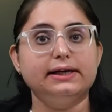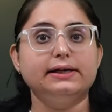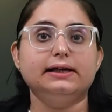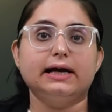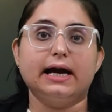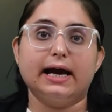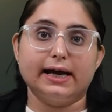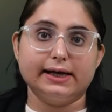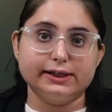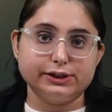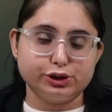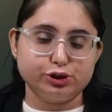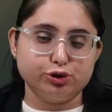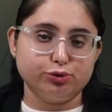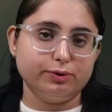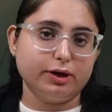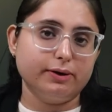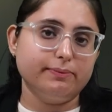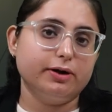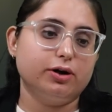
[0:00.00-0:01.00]
It has
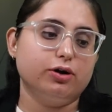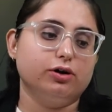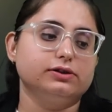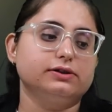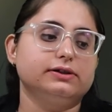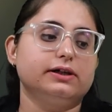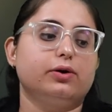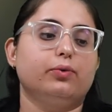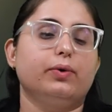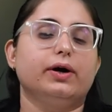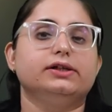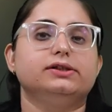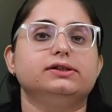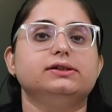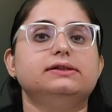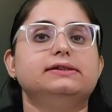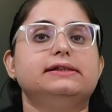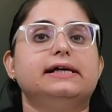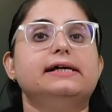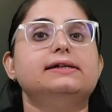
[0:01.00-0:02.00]
to be, because the
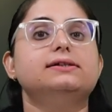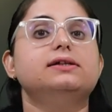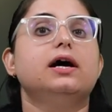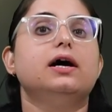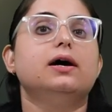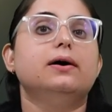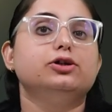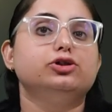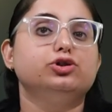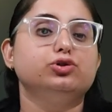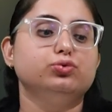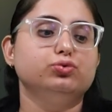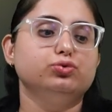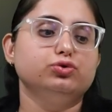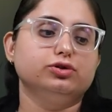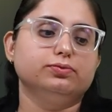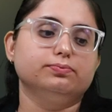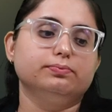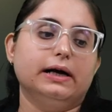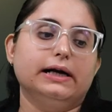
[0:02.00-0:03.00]
question says
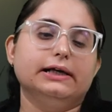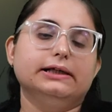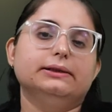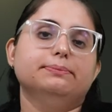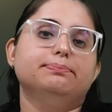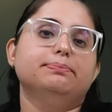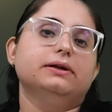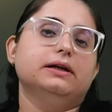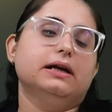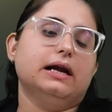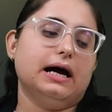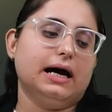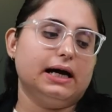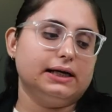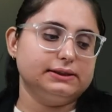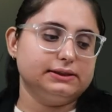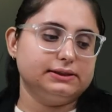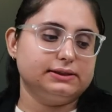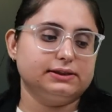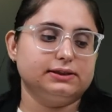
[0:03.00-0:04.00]
choose multiple
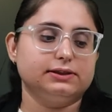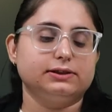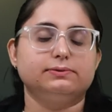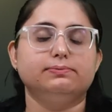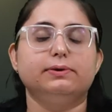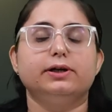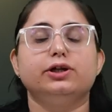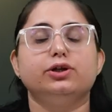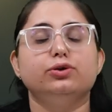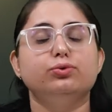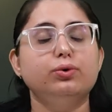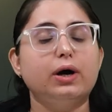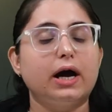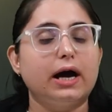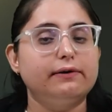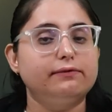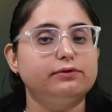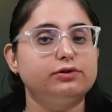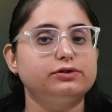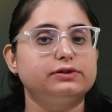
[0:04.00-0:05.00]
answers, but you
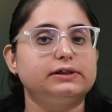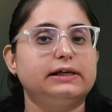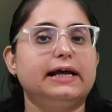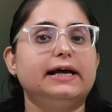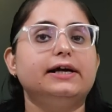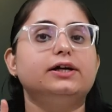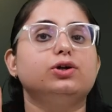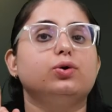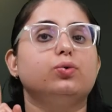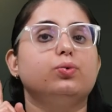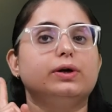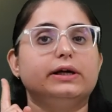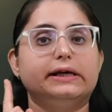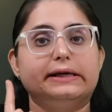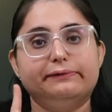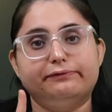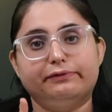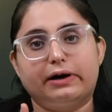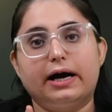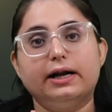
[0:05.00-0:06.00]
have to select
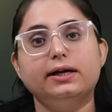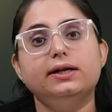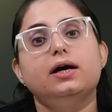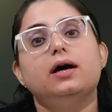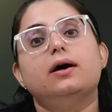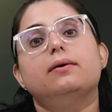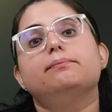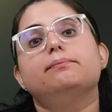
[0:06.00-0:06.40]
only one